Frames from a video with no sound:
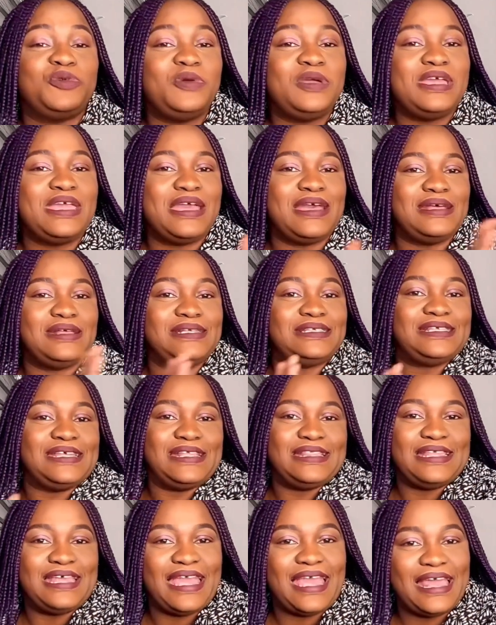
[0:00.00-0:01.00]
years in
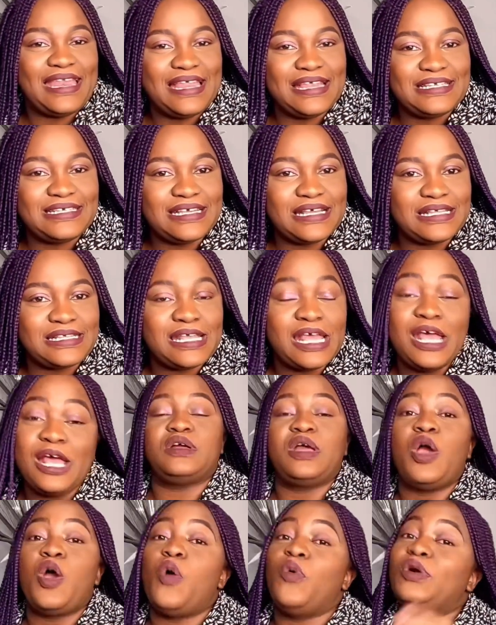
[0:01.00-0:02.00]
the NHS,
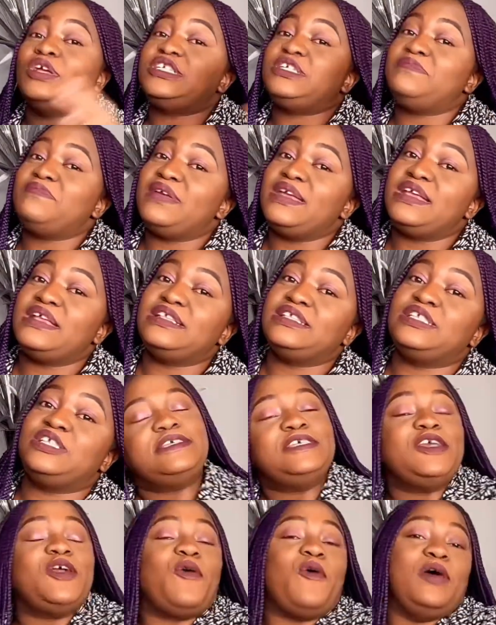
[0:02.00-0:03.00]
which means
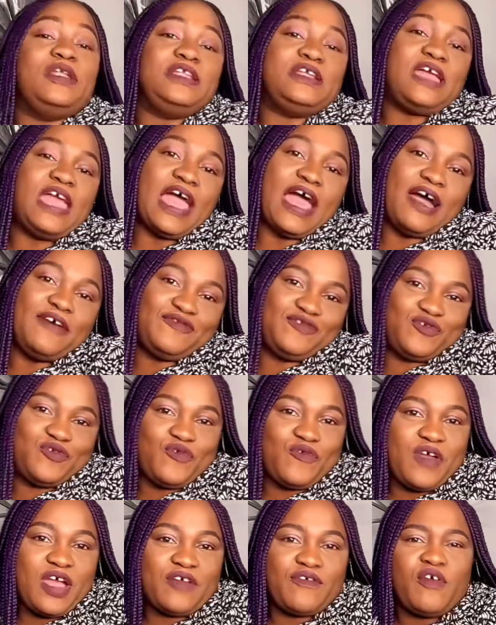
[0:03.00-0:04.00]
you only have to
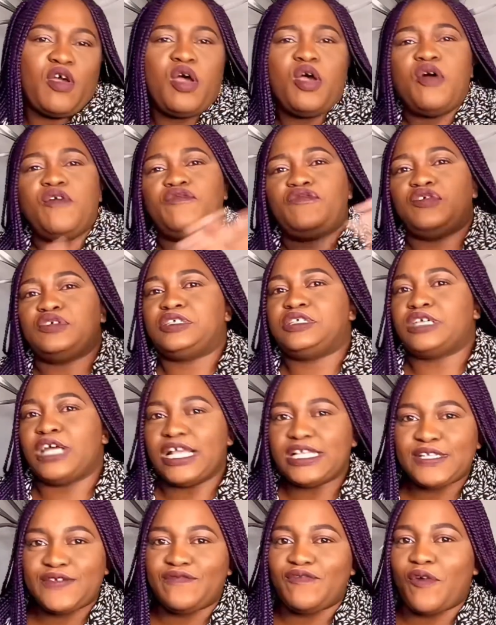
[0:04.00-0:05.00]
work for
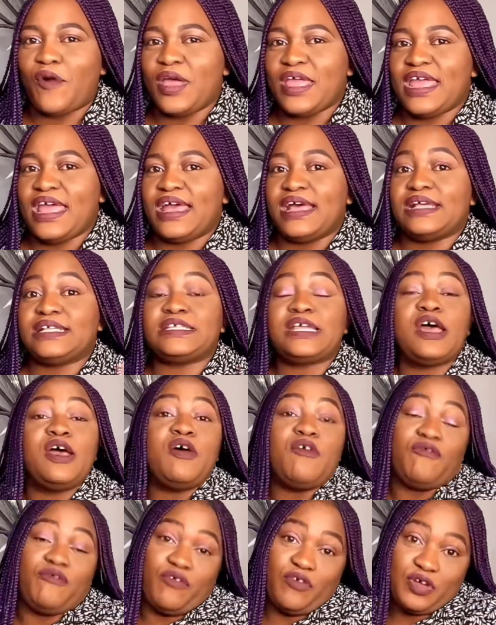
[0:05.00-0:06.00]
just 4 years
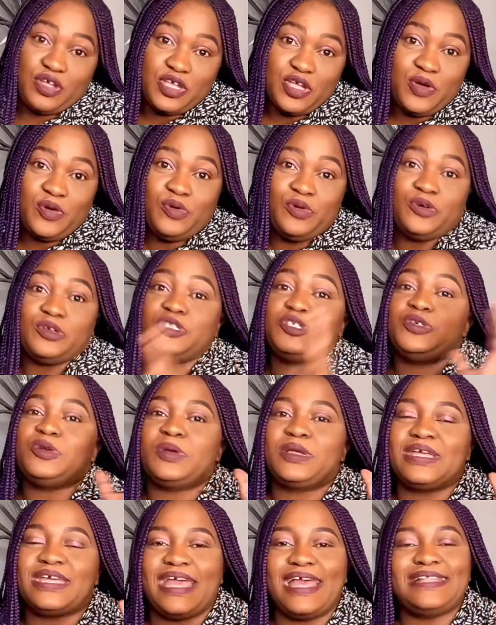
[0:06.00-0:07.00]
for you to
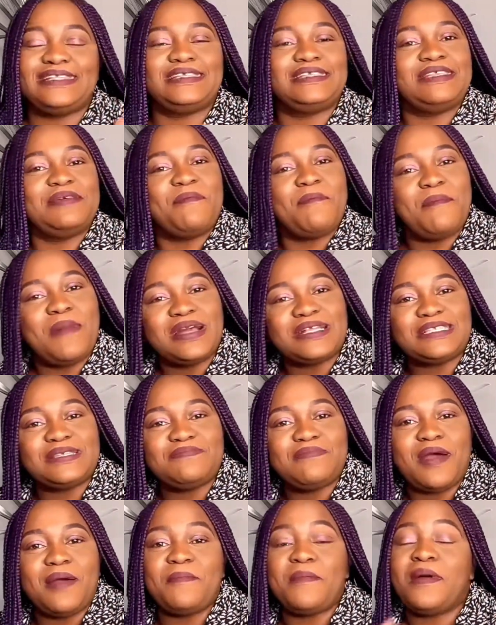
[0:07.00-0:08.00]
get the
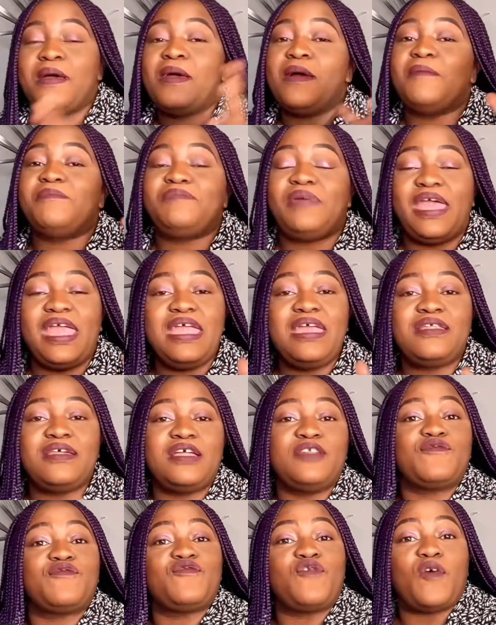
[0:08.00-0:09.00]
maximum pay rate
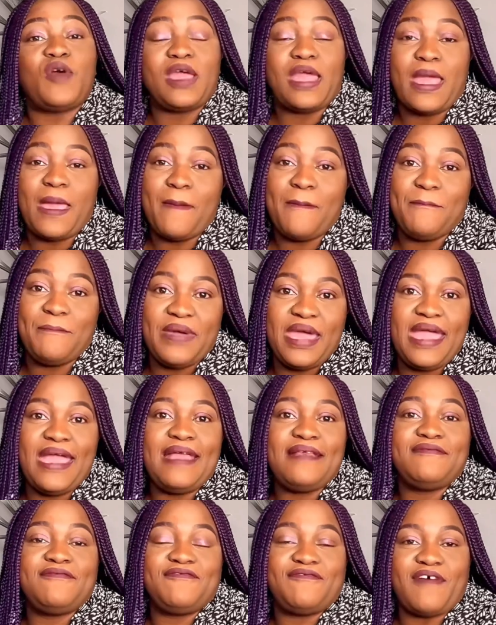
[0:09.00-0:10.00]
for a
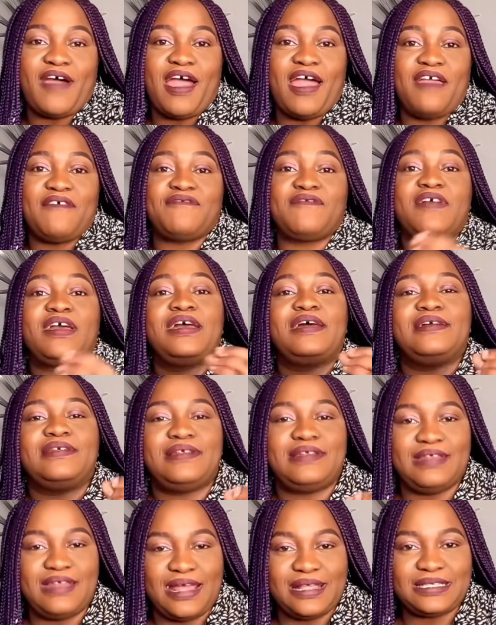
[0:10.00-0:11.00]
band 5
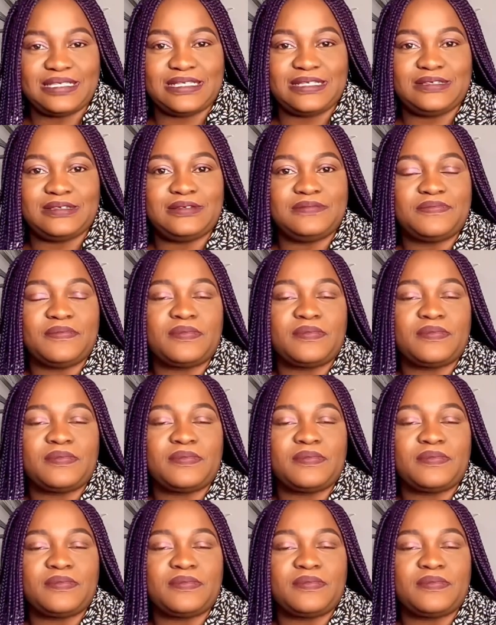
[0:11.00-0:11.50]
nurse.